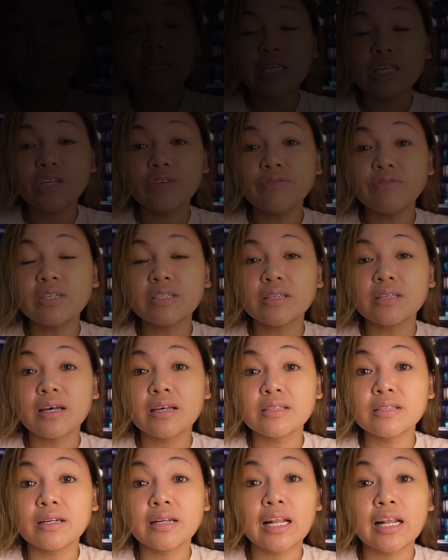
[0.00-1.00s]
E-visa
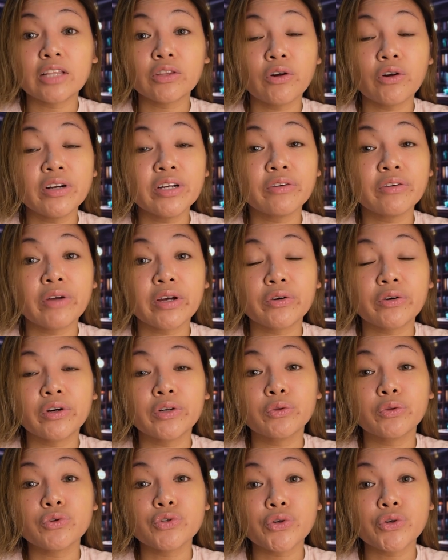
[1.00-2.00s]
is an electronic
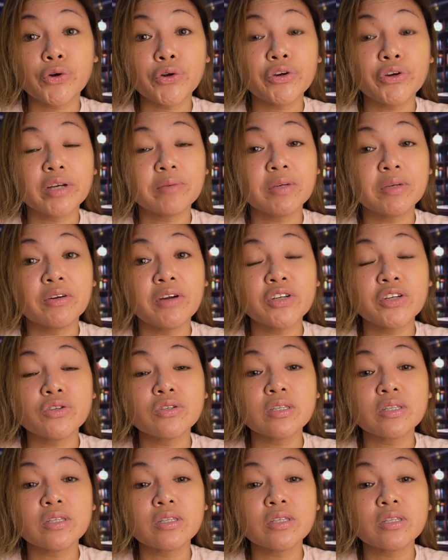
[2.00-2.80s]
record to show your immigration